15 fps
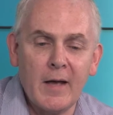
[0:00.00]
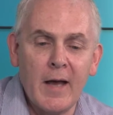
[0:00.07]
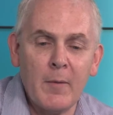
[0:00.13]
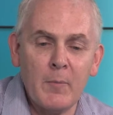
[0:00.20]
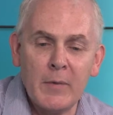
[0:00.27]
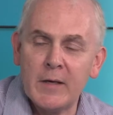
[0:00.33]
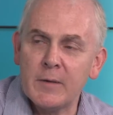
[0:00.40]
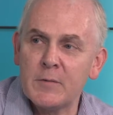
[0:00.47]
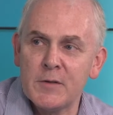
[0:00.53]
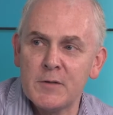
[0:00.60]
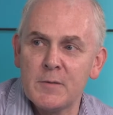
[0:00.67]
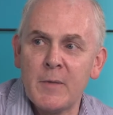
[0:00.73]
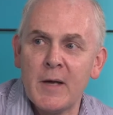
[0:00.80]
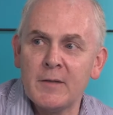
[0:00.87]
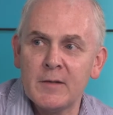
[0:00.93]
and be able
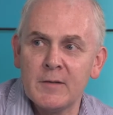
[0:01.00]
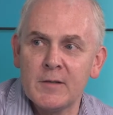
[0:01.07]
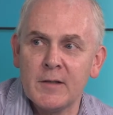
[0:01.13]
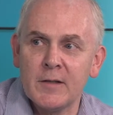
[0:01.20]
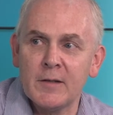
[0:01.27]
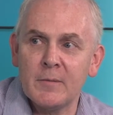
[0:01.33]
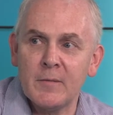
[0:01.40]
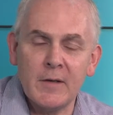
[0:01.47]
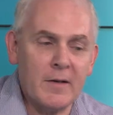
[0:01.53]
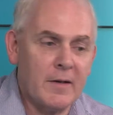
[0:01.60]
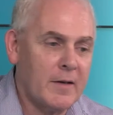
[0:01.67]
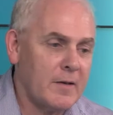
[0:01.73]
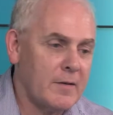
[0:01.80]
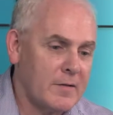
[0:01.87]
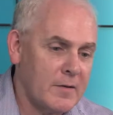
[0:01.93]
to spend the time,
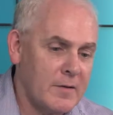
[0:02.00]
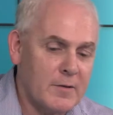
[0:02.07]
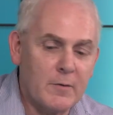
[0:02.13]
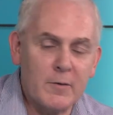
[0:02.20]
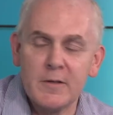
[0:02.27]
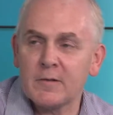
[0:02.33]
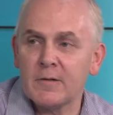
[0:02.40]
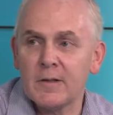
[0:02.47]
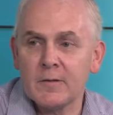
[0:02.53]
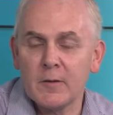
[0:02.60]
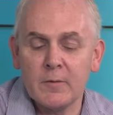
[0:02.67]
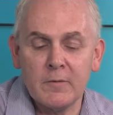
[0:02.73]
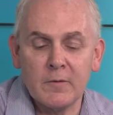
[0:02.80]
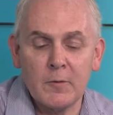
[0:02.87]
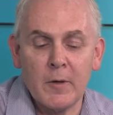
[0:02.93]
as Chris
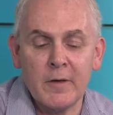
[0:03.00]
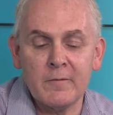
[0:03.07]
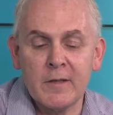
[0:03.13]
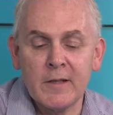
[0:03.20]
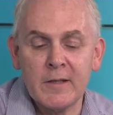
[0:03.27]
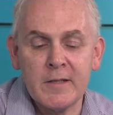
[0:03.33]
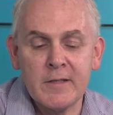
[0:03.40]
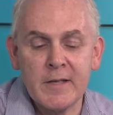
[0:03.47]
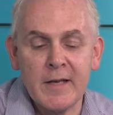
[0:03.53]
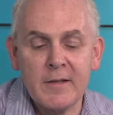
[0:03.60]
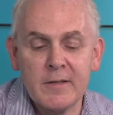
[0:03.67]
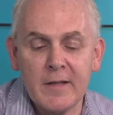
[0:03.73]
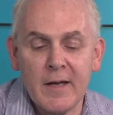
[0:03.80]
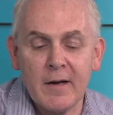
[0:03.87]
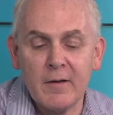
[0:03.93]
quite rightly
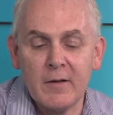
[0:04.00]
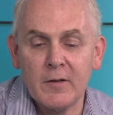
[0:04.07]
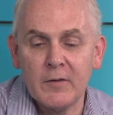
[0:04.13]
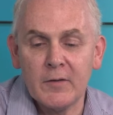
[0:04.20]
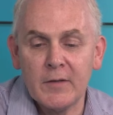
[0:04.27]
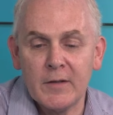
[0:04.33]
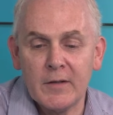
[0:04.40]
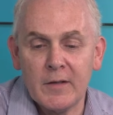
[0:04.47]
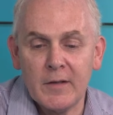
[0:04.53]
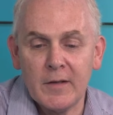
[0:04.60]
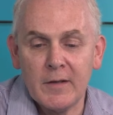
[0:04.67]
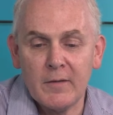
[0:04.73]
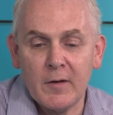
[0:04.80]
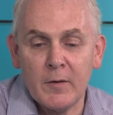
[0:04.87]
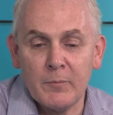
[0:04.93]
says there,
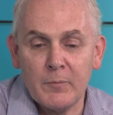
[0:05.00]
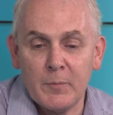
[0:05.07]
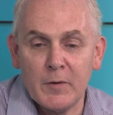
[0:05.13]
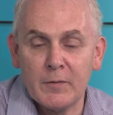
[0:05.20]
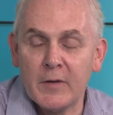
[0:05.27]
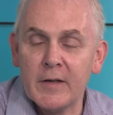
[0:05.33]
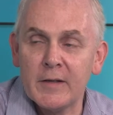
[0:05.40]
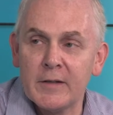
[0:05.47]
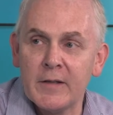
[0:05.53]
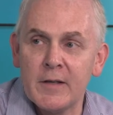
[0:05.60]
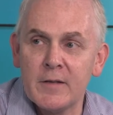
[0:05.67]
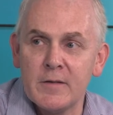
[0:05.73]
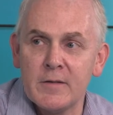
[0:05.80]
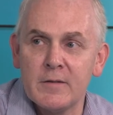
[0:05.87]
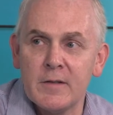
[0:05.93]
on providing
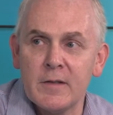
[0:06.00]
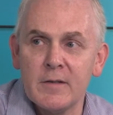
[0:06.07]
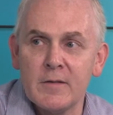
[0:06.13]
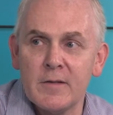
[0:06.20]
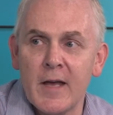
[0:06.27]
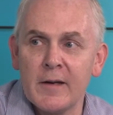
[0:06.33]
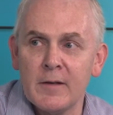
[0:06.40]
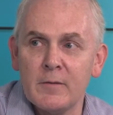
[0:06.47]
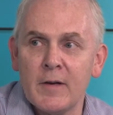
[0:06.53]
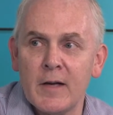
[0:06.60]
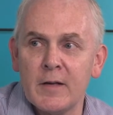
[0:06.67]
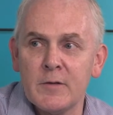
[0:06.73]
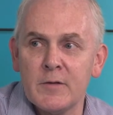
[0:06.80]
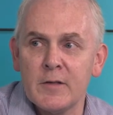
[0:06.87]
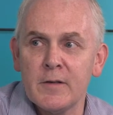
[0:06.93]
those added
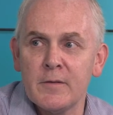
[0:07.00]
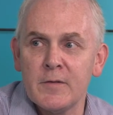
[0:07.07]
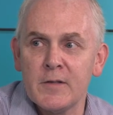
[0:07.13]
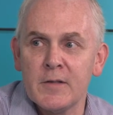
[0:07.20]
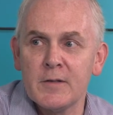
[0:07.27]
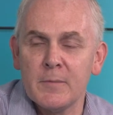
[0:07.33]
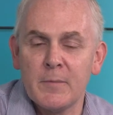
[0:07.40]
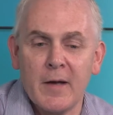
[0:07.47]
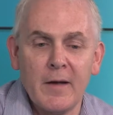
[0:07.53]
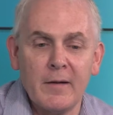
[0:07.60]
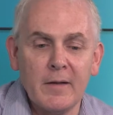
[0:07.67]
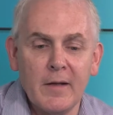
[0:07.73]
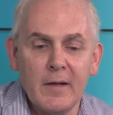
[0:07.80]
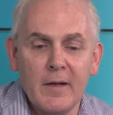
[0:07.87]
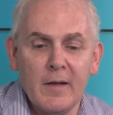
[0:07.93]
value services
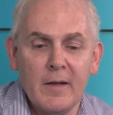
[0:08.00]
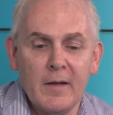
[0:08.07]
about,